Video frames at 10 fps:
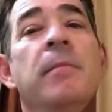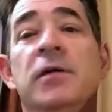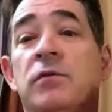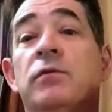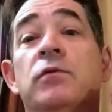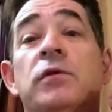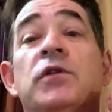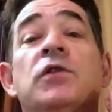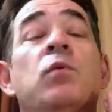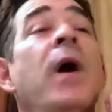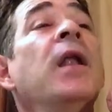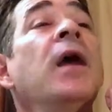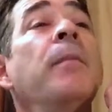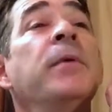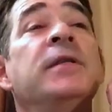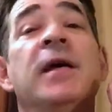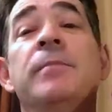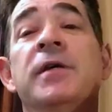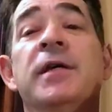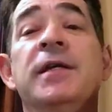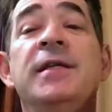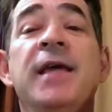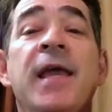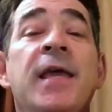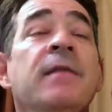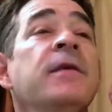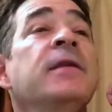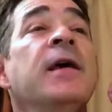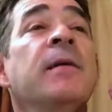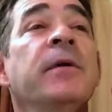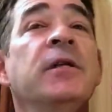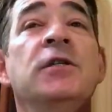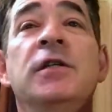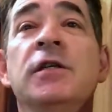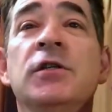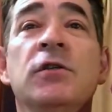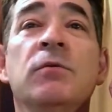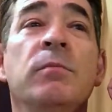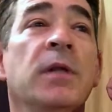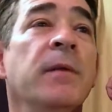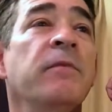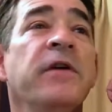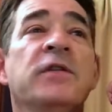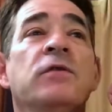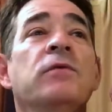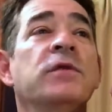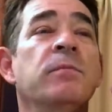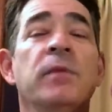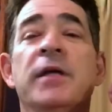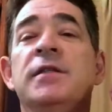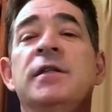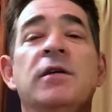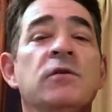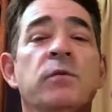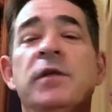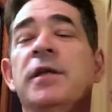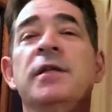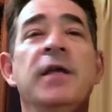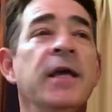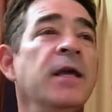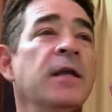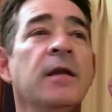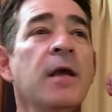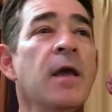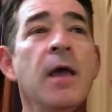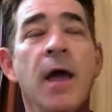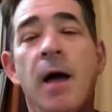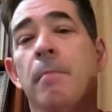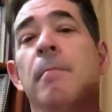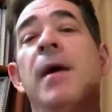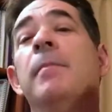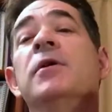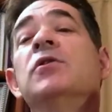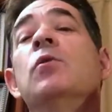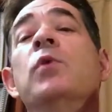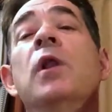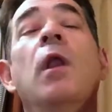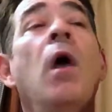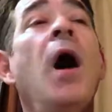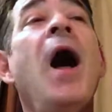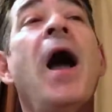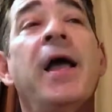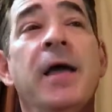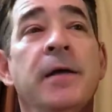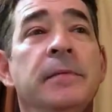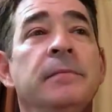The muscles would swell up, attempt to contain the damaged tissue, blood vessels and blood cells would contain, and my muscle would lock.